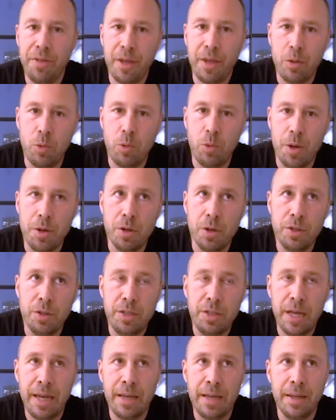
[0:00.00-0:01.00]
What you're
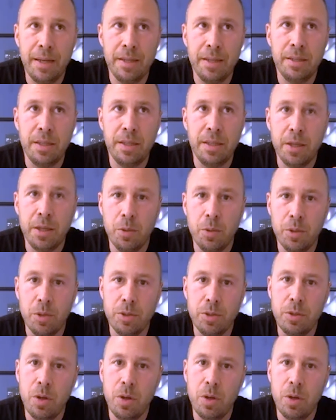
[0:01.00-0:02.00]
saying is that there
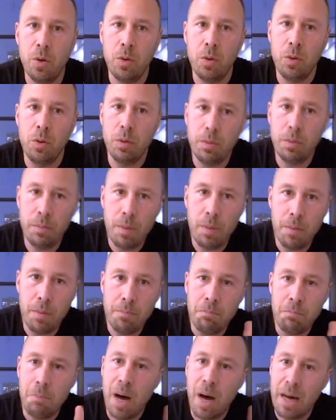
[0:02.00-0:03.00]
was no
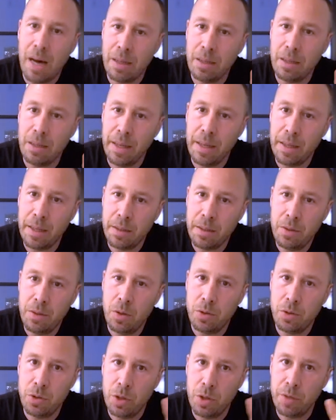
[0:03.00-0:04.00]
modeling,
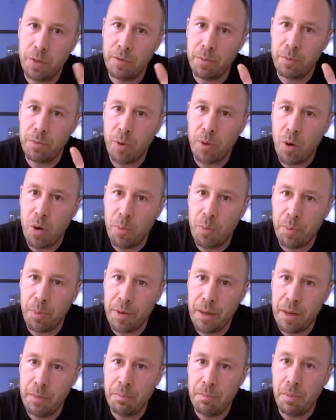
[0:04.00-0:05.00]
no sort of
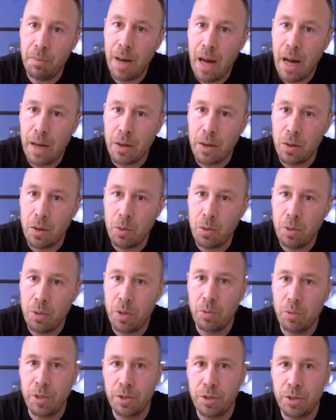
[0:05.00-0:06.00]
appropriate model with
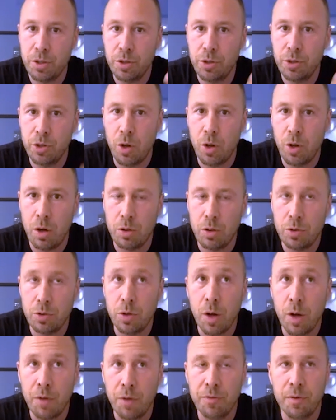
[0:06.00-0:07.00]
which to draw,
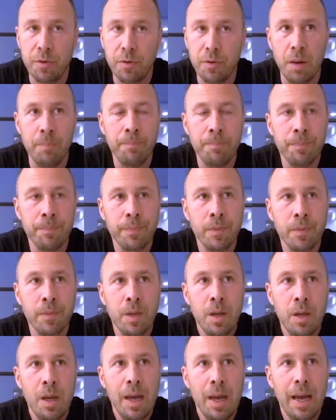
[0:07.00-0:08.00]
draw from.
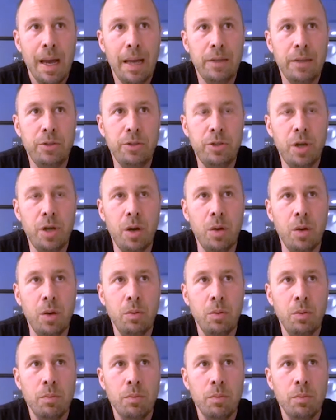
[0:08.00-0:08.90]
And so,